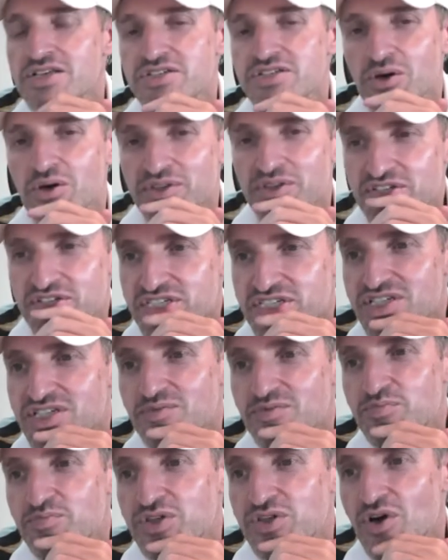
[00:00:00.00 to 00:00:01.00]
So this is
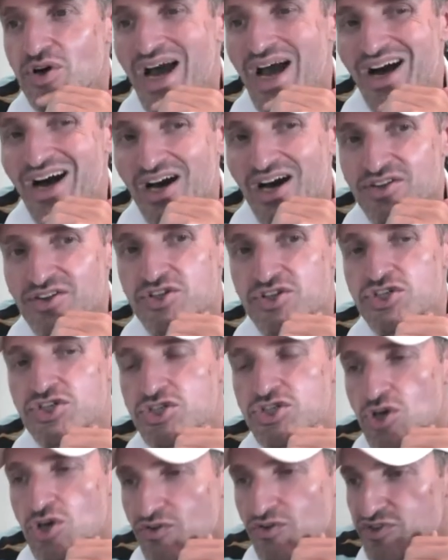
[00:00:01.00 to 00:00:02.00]
a, you know, on the
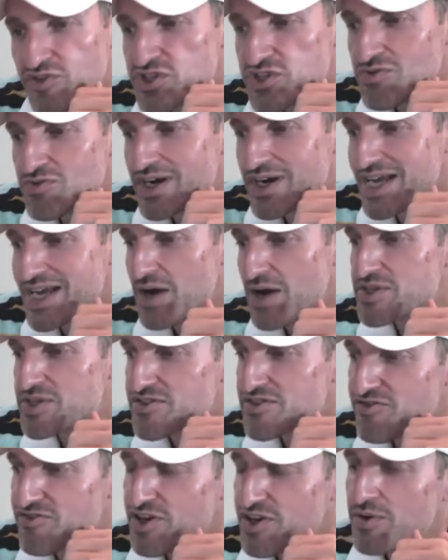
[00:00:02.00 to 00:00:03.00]
surface right now,
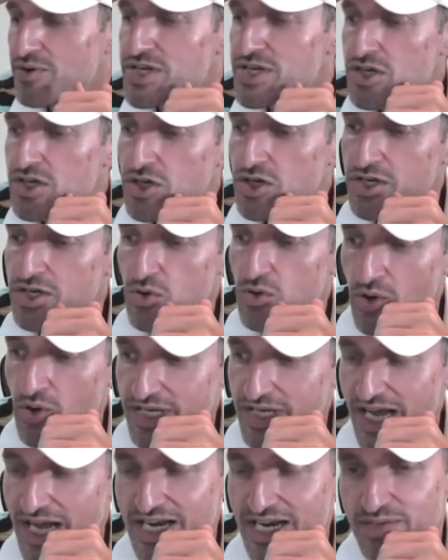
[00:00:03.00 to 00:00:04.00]
it's a very good
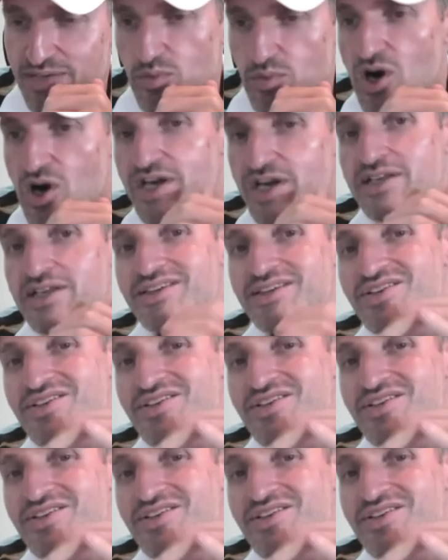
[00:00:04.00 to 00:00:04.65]
organic market.